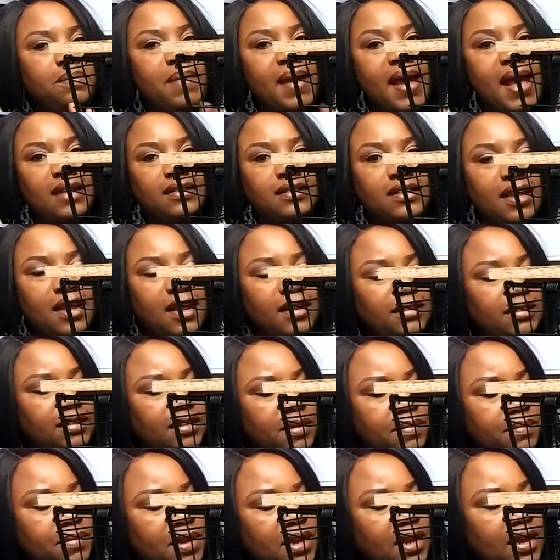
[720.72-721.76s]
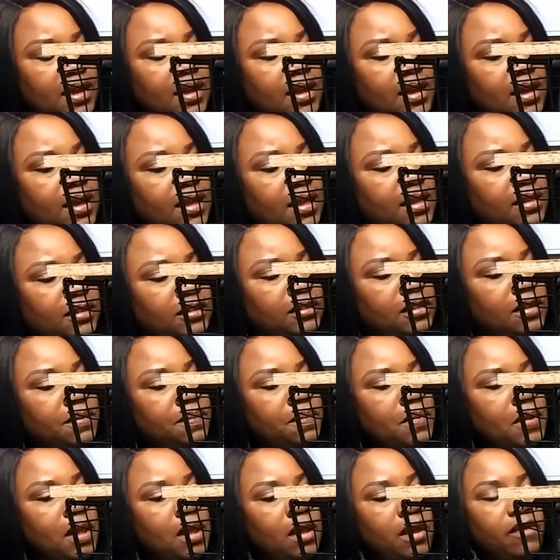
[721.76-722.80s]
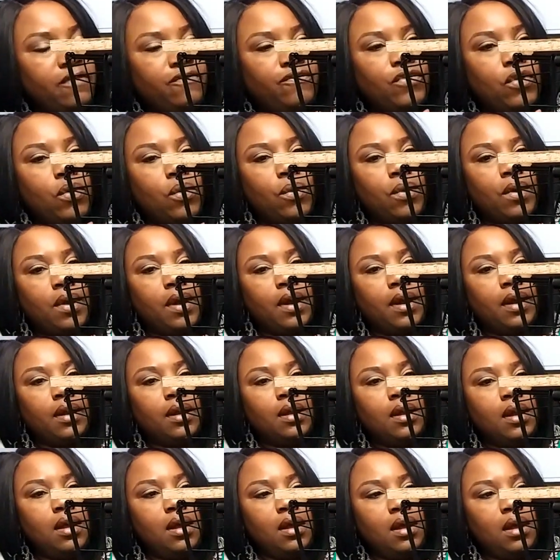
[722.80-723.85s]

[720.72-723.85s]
basket to me is for